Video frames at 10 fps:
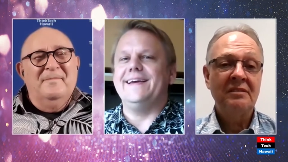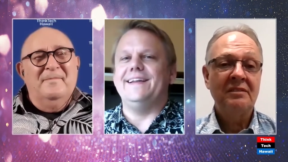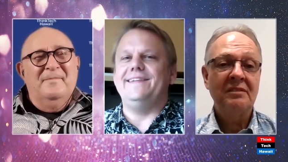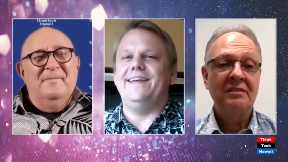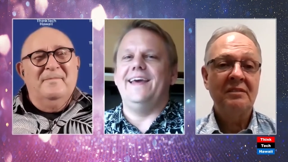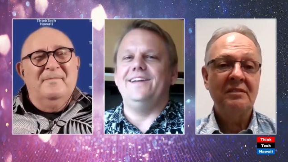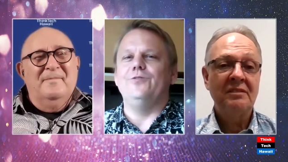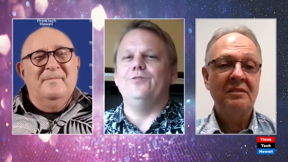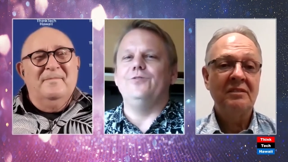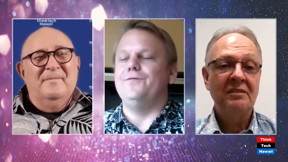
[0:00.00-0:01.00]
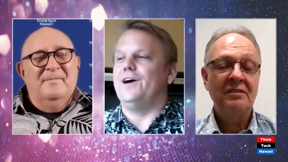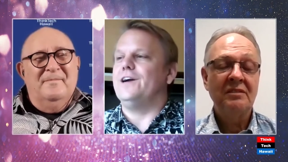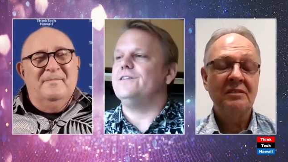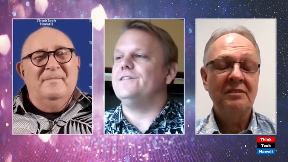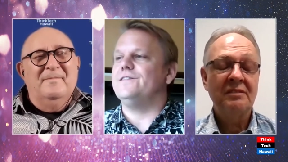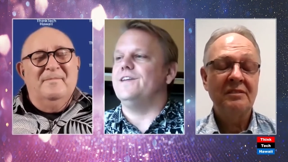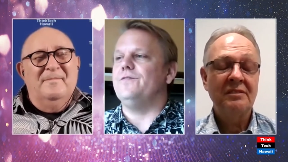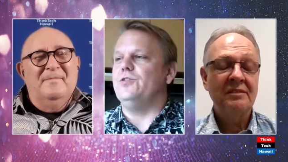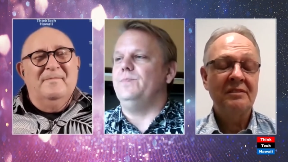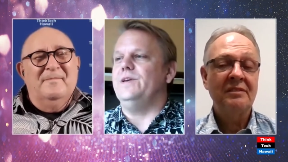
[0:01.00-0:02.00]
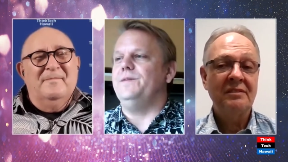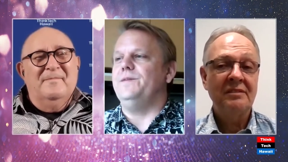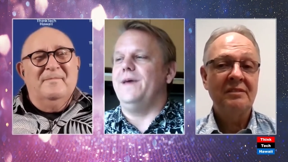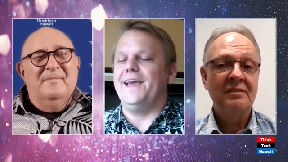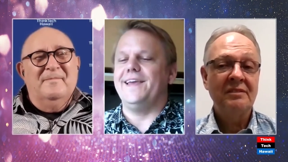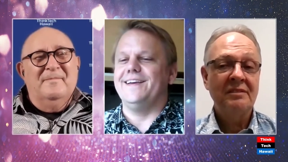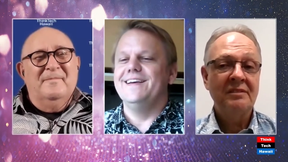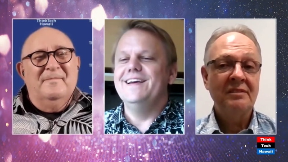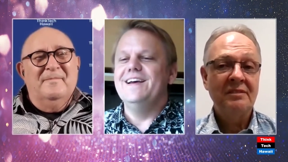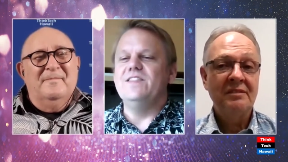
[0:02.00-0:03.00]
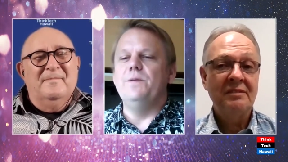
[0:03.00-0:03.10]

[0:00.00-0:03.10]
Speaker 1: an attenuated virus that would be making the